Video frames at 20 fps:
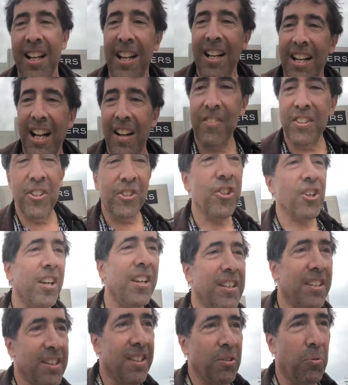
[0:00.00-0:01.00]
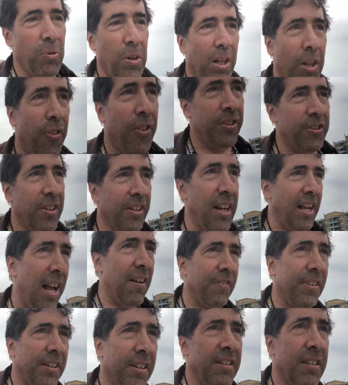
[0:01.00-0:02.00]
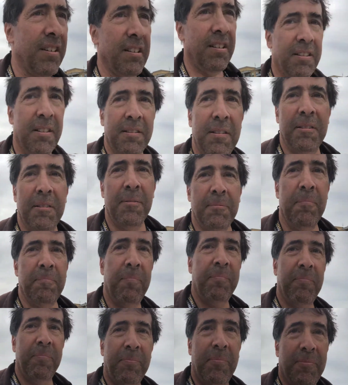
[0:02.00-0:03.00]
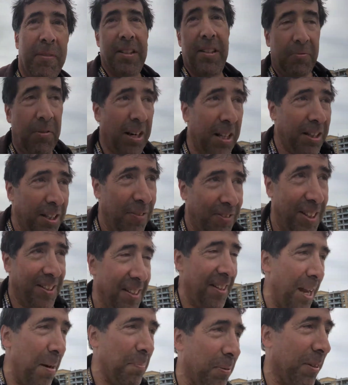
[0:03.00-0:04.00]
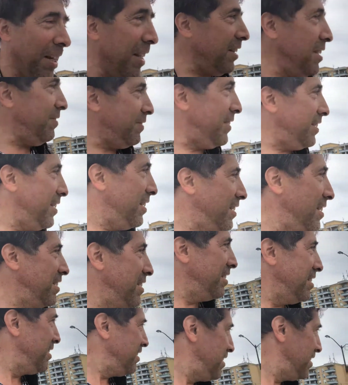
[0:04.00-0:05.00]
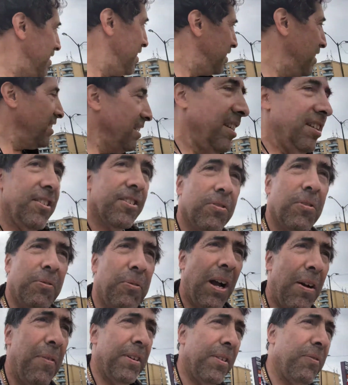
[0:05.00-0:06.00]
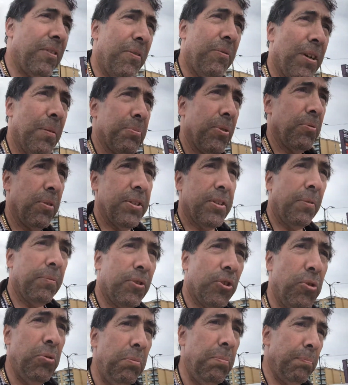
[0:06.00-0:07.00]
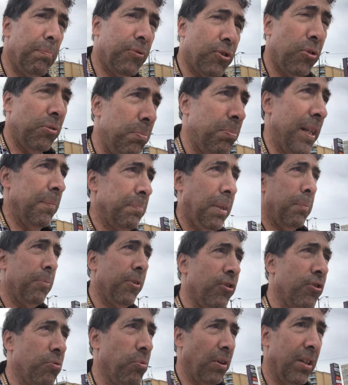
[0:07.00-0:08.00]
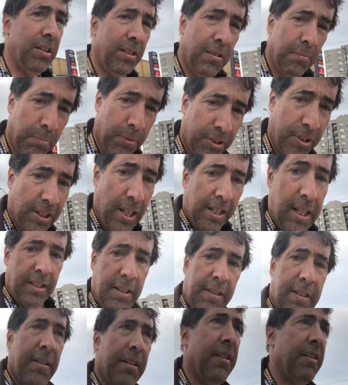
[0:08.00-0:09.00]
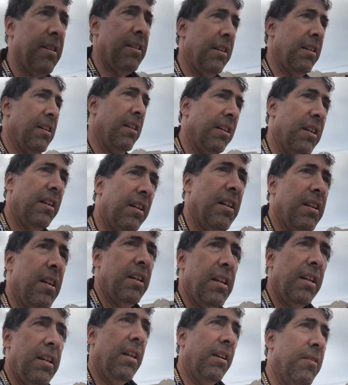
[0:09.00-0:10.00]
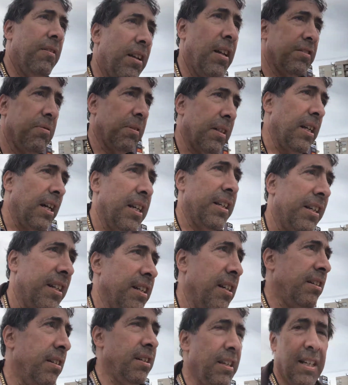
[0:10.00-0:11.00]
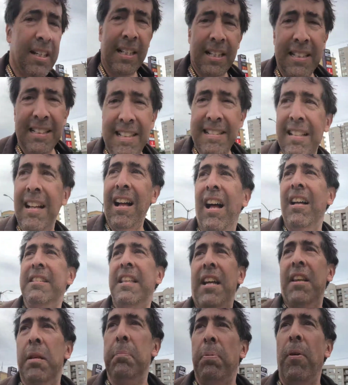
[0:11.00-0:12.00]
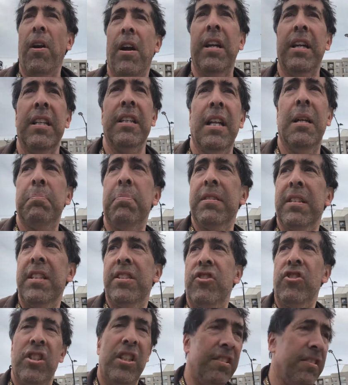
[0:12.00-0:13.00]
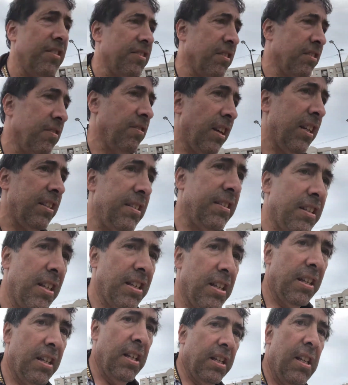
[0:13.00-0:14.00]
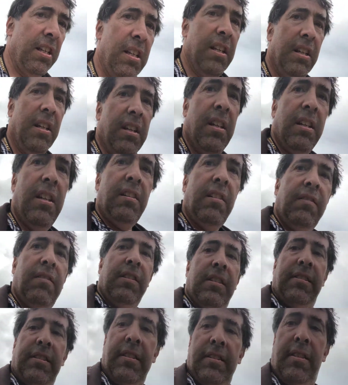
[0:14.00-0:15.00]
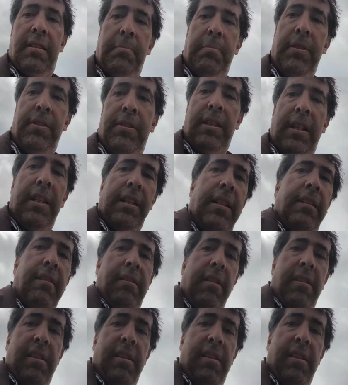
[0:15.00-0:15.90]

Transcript: I'm going to show you the wealth that you could have here. This is where I live. This is the neighborhood I live in. So what we're up to? Two BMWs, 1 Mercedes. What else we got here? Get this Honda out of the parking lot, please. Jesus Christ. What is this? Mercedes.